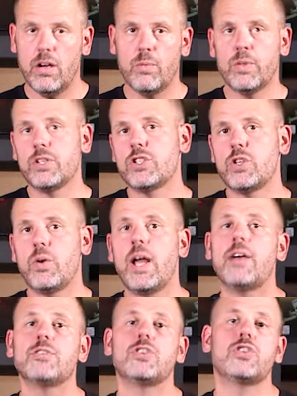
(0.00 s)
All right, we're going to show
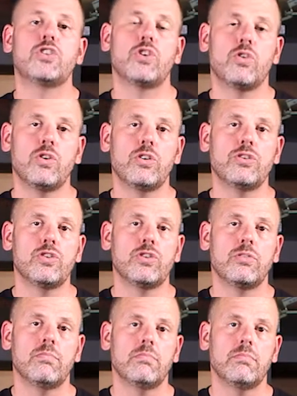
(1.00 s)
how to charge
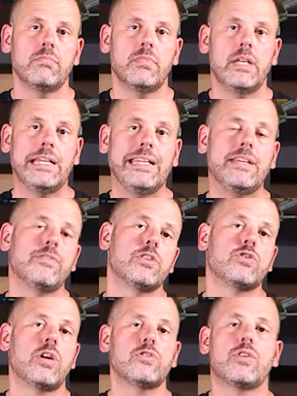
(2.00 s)
any of the
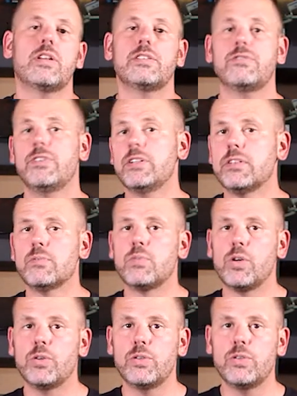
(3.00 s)
Tritronics Field and
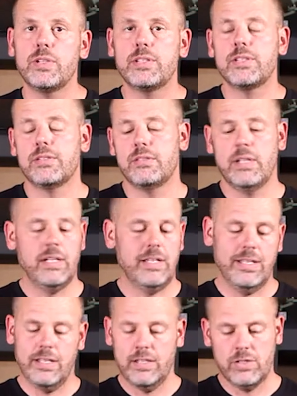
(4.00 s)
Pro units.
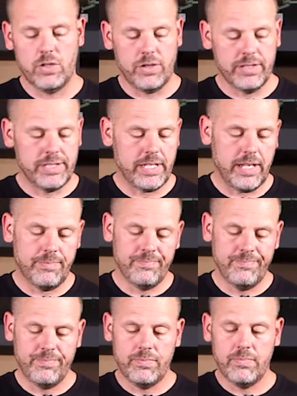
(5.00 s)
It's all the same.
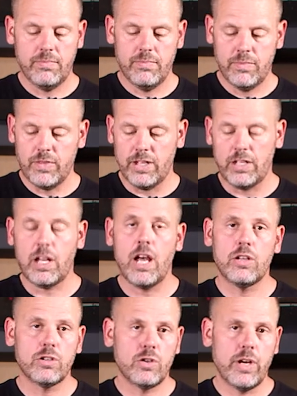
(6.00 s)
You've got a
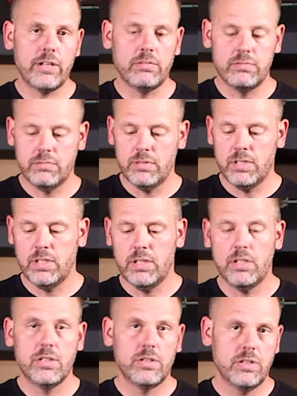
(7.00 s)
collar cradle,
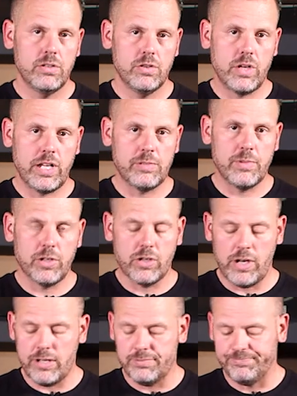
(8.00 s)
transmitter
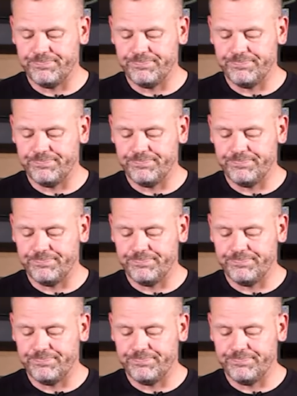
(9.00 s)
cradle,